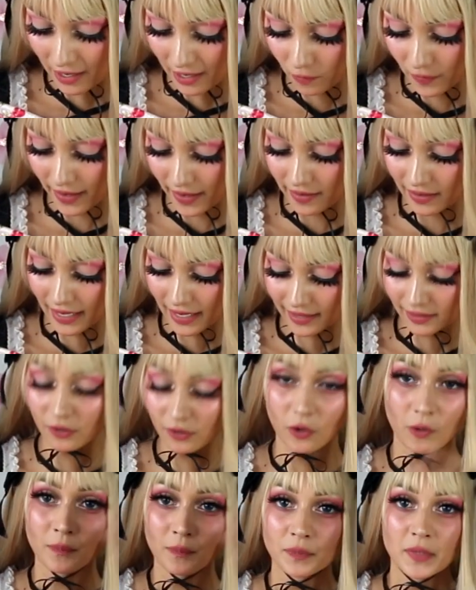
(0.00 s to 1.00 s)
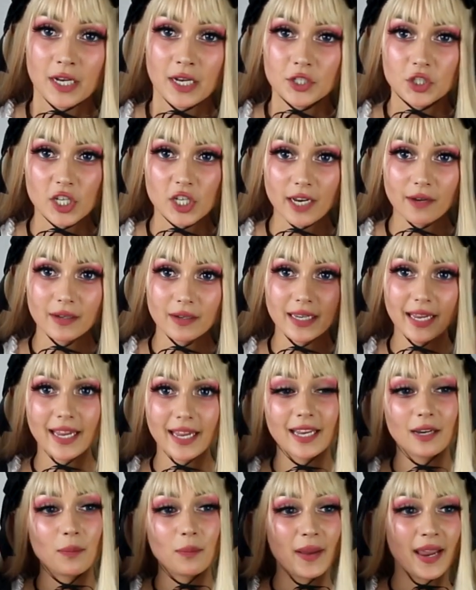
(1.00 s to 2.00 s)
They're wearing like little cherry
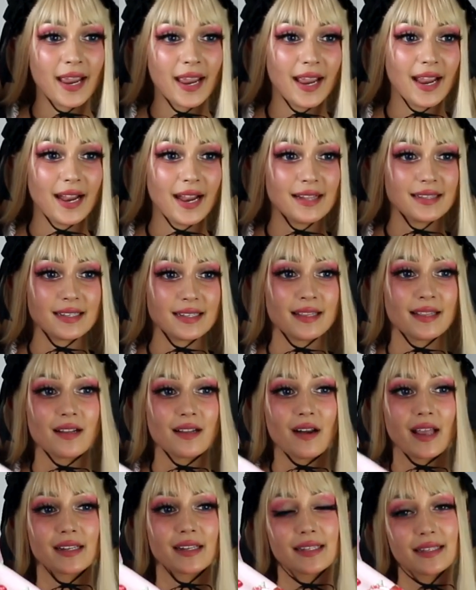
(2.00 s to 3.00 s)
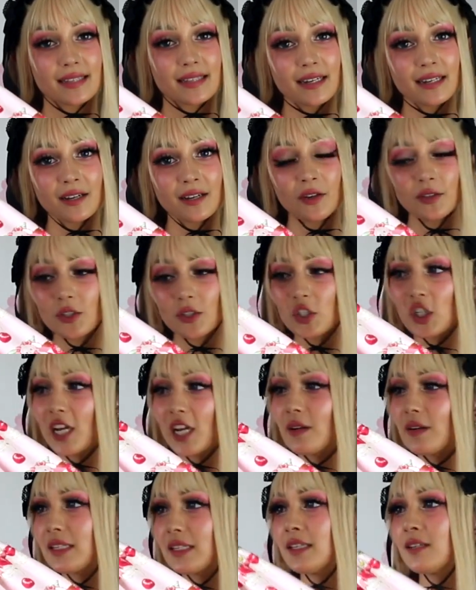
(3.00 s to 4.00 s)
headbands and then they're like sitting on the
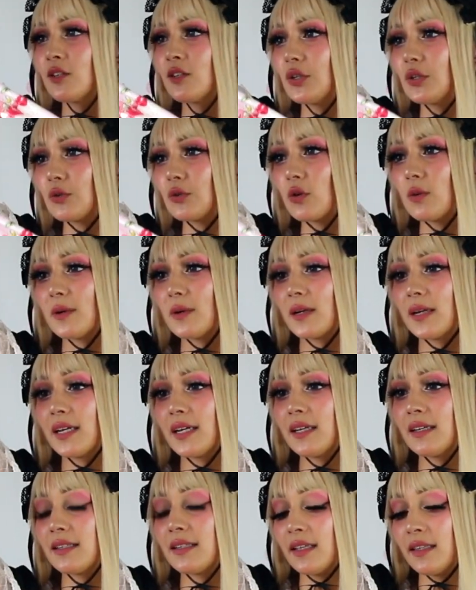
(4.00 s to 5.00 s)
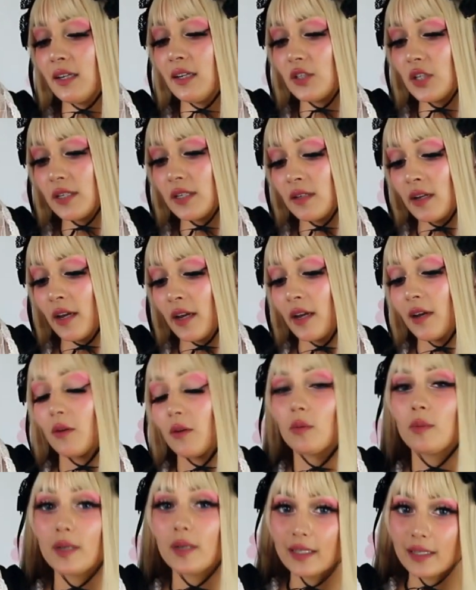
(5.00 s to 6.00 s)
cherries and strawberries and they're just
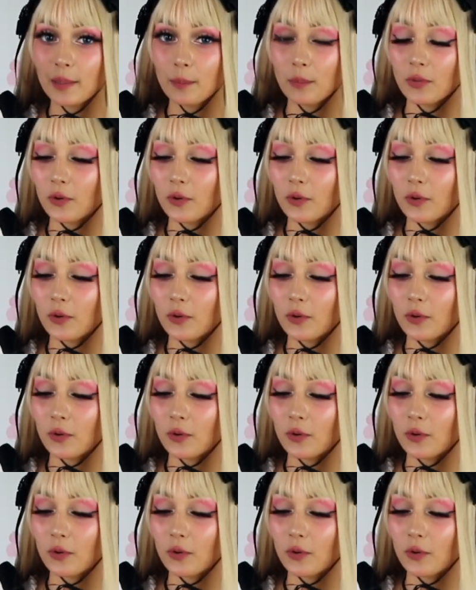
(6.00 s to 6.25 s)
really